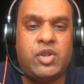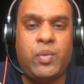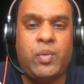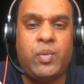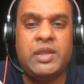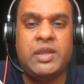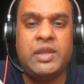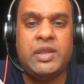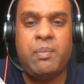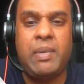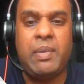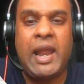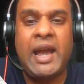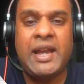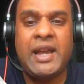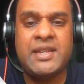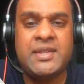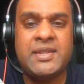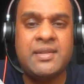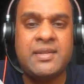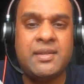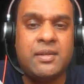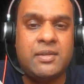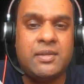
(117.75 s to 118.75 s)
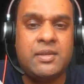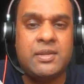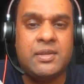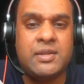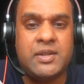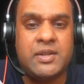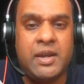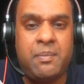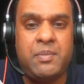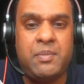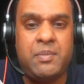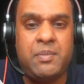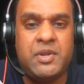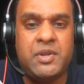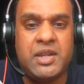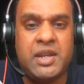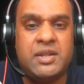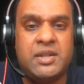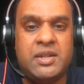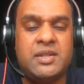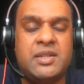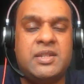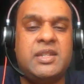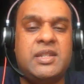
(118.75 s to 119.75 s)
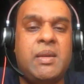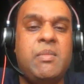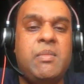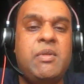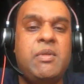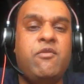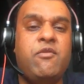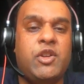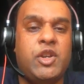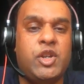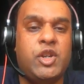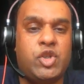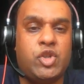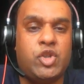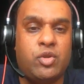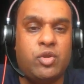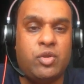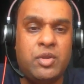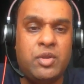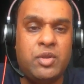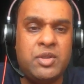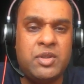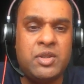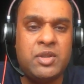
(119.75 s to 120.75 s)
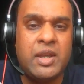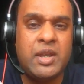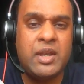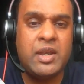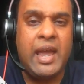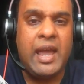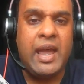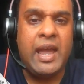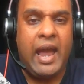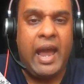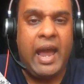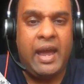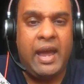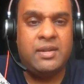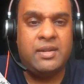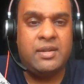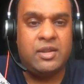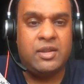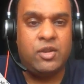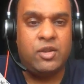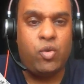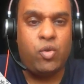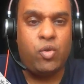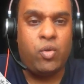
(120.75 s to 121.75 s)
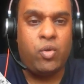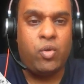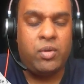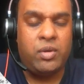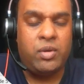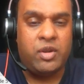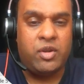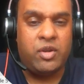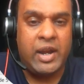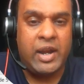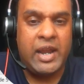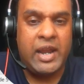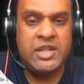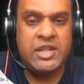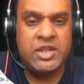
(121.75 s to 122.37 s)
where the black circles represent semi-finished goods and your gray